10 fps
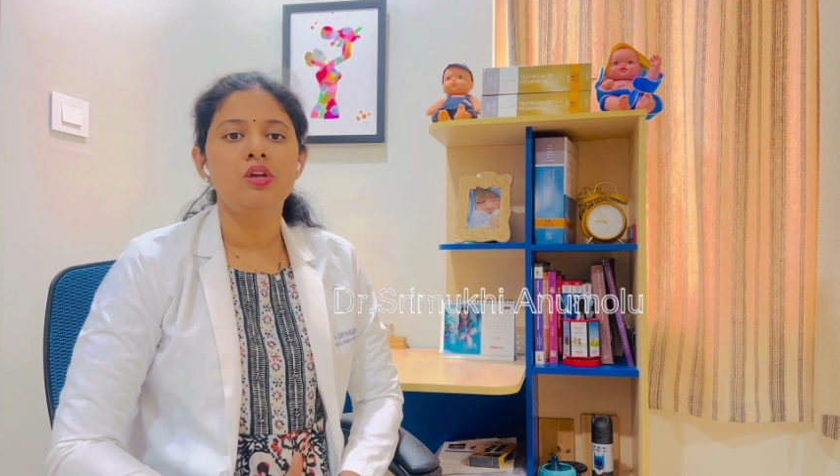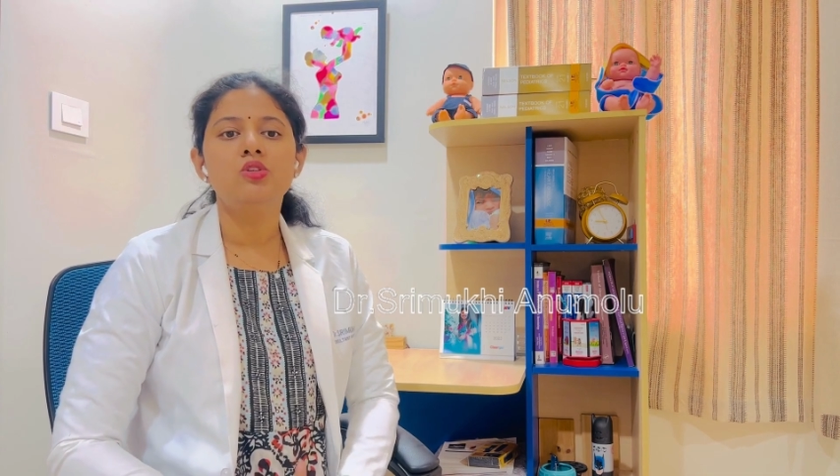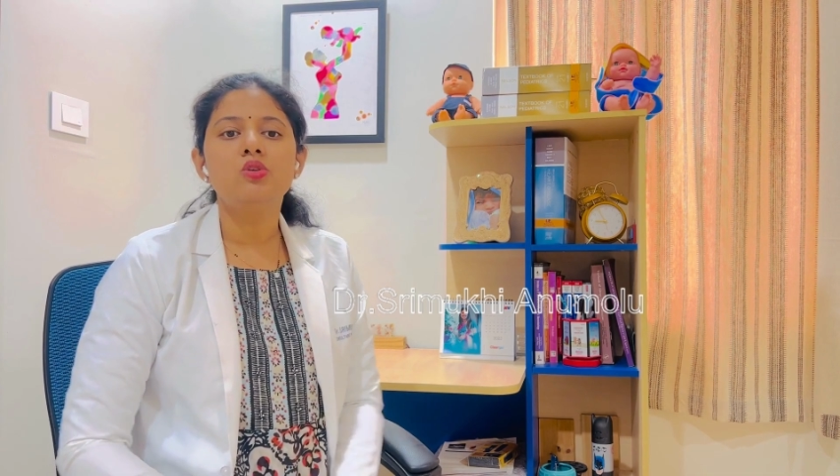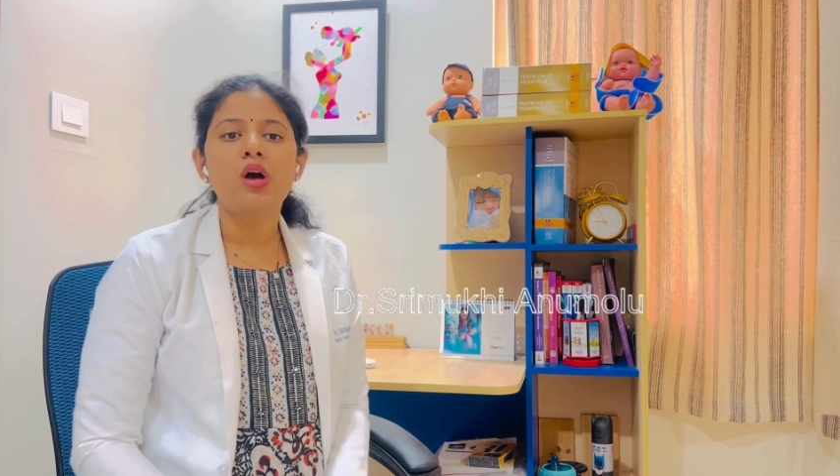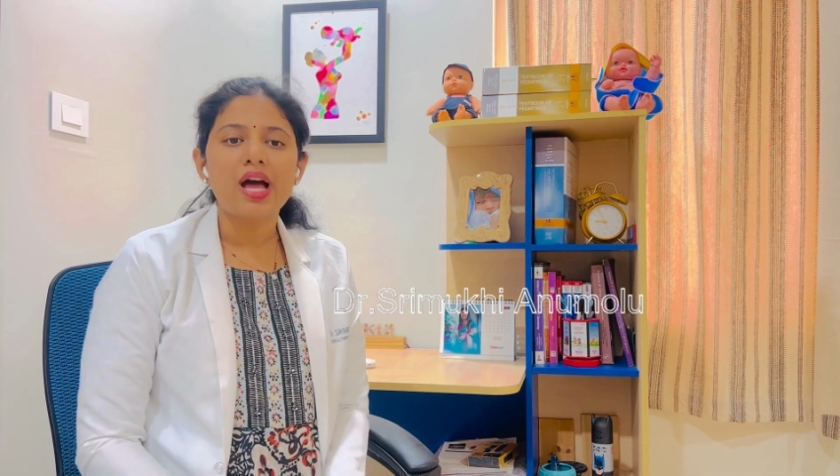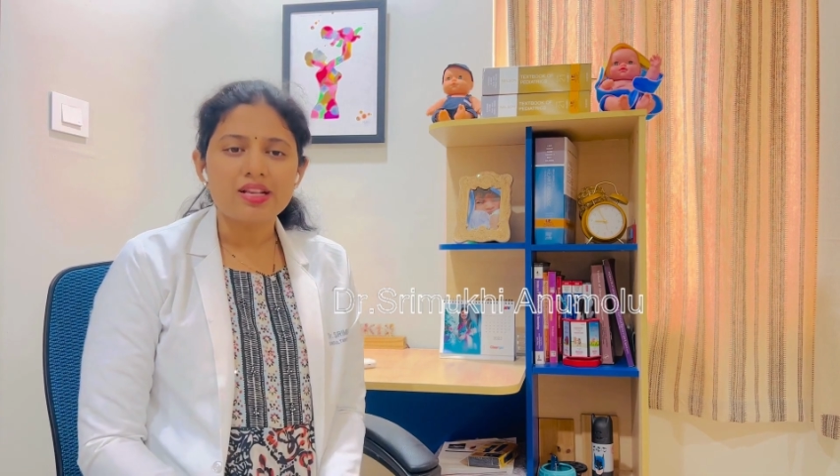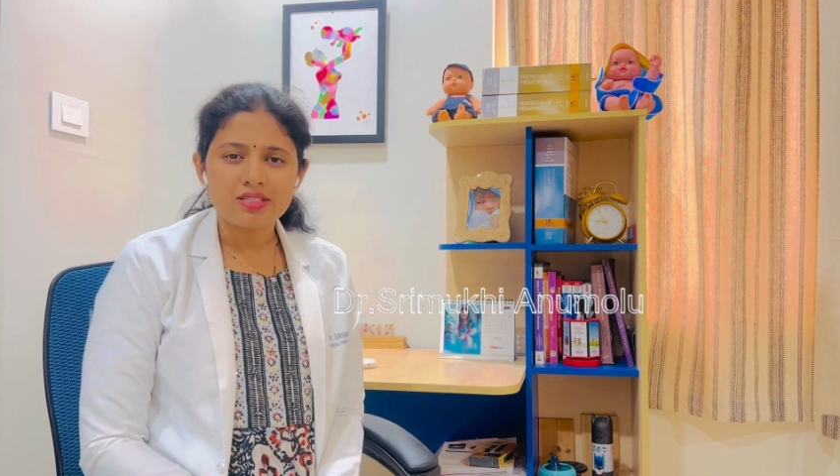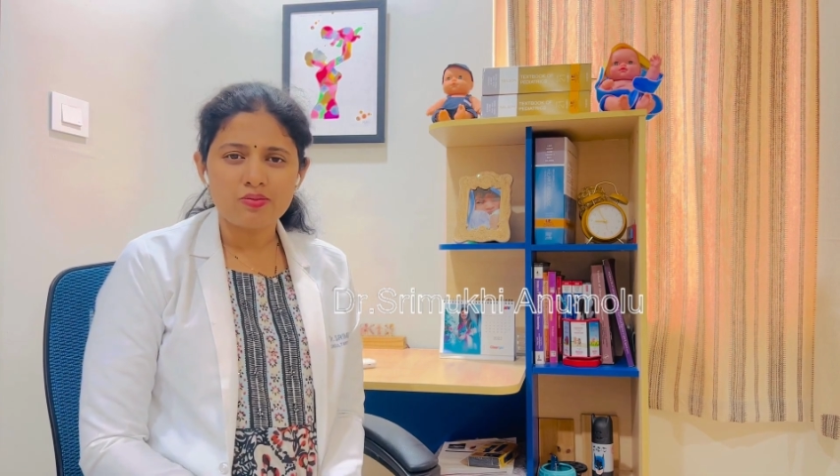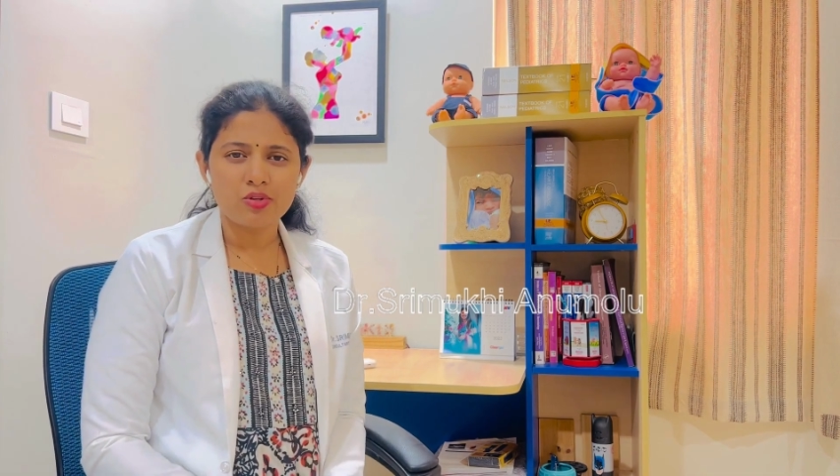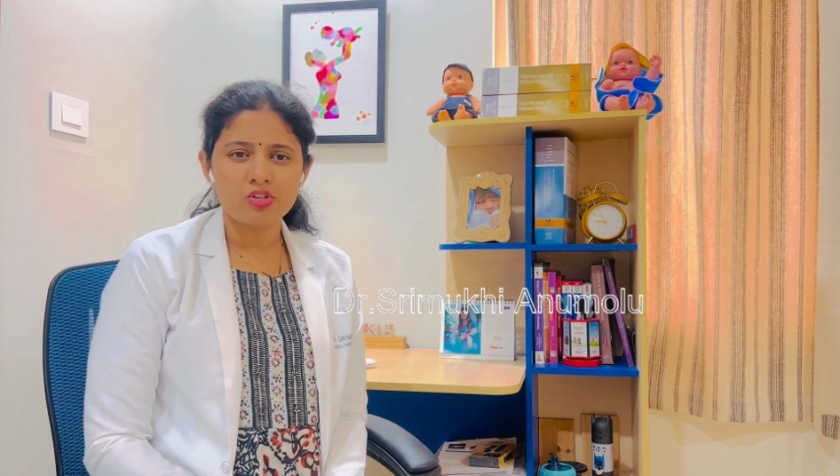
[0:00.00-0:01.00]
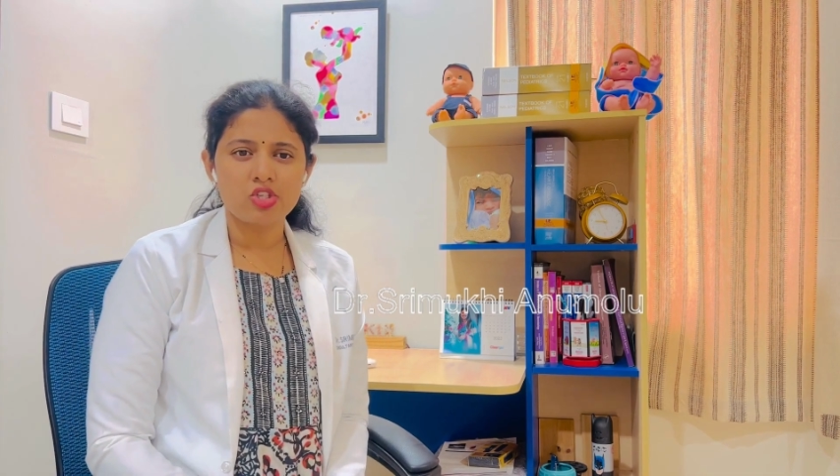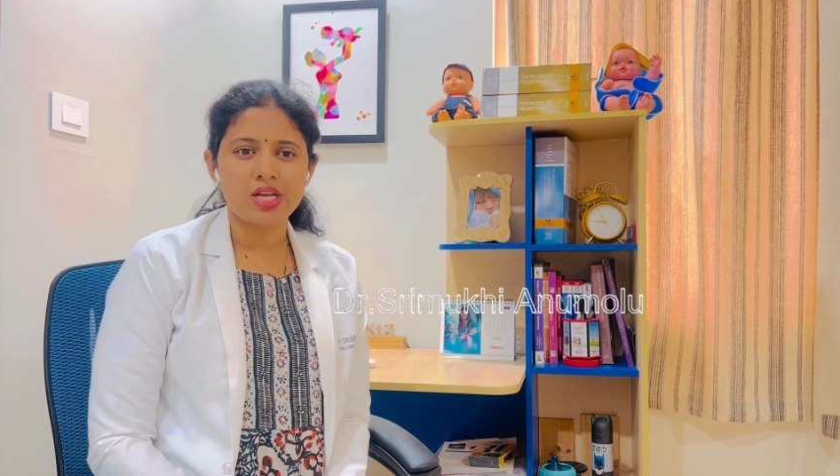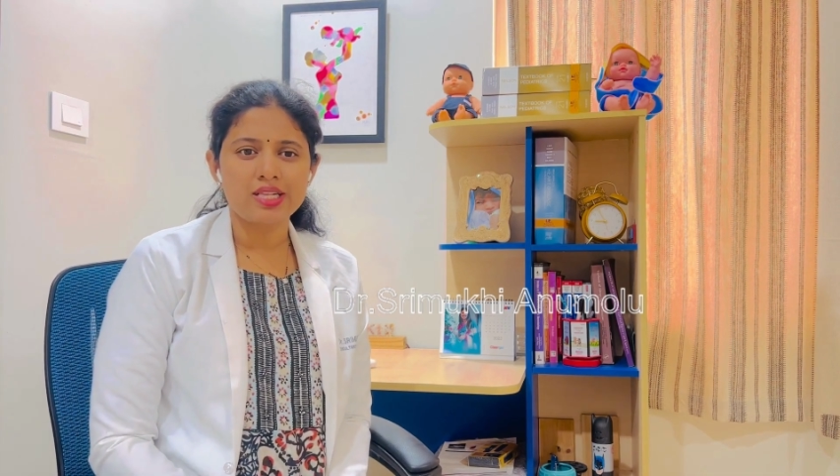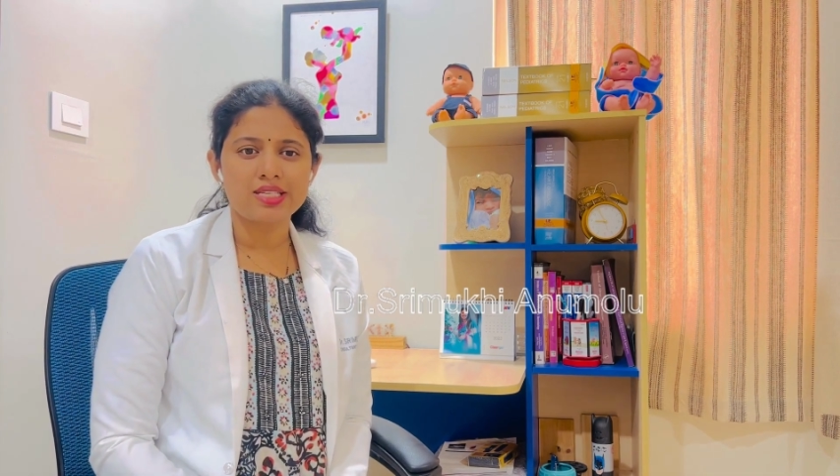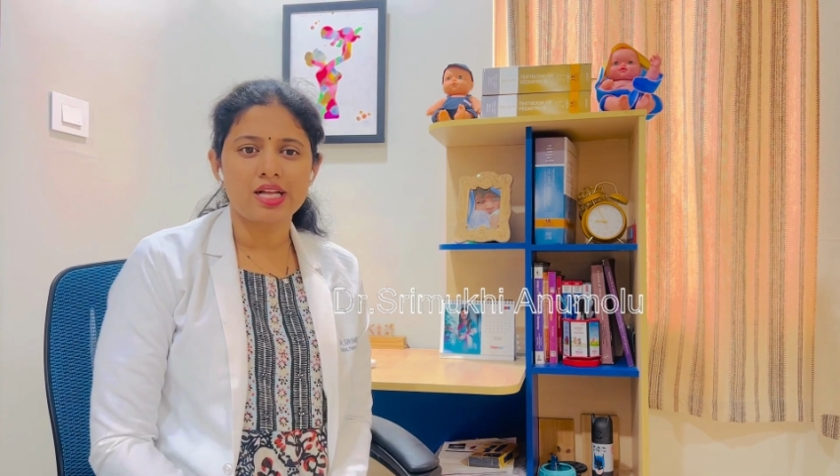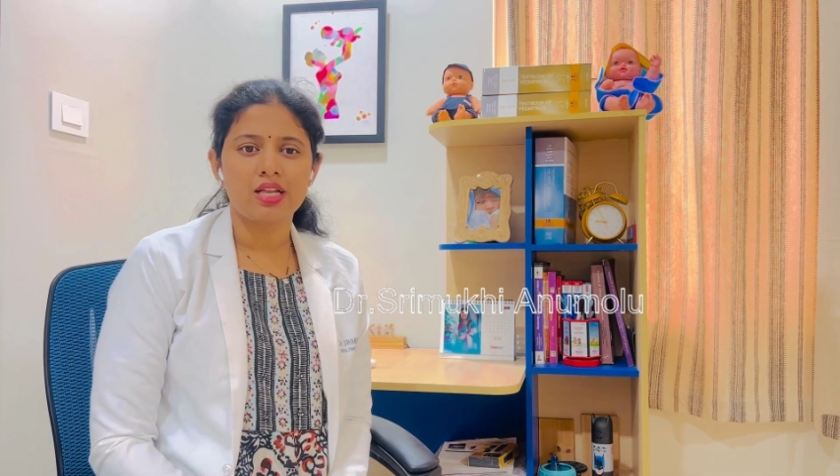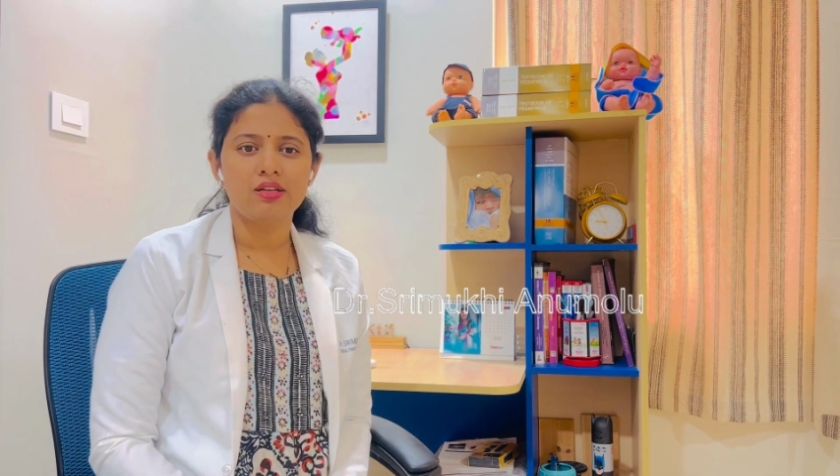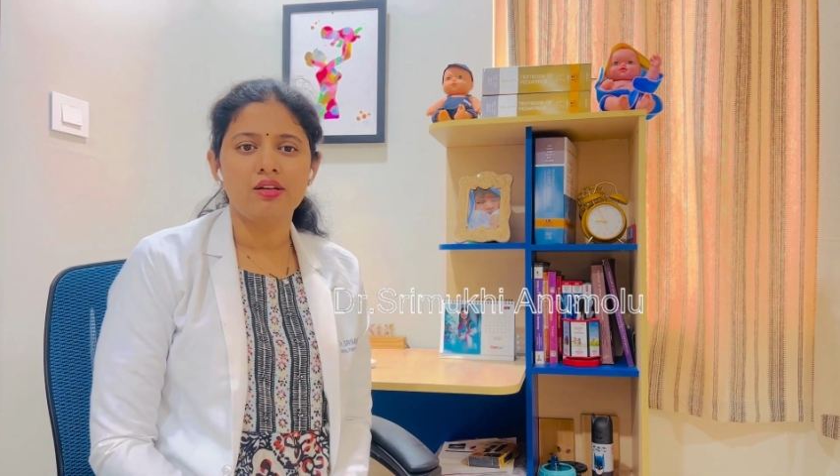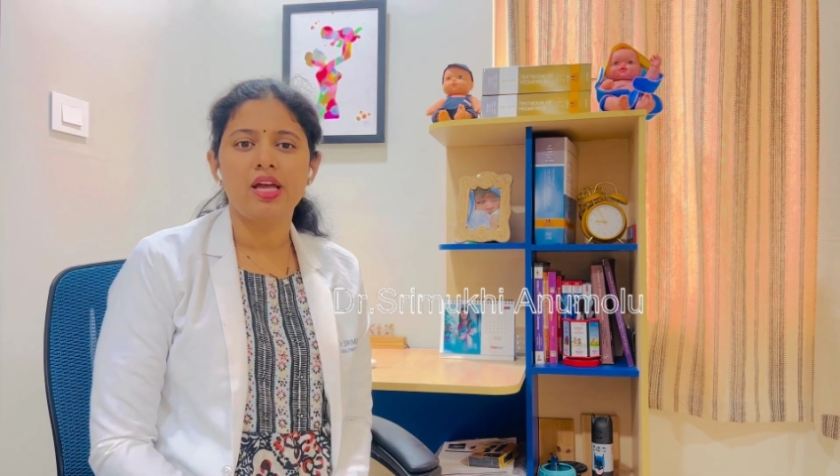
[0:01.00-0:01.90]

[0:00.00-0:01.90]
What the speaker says: So accept your child's color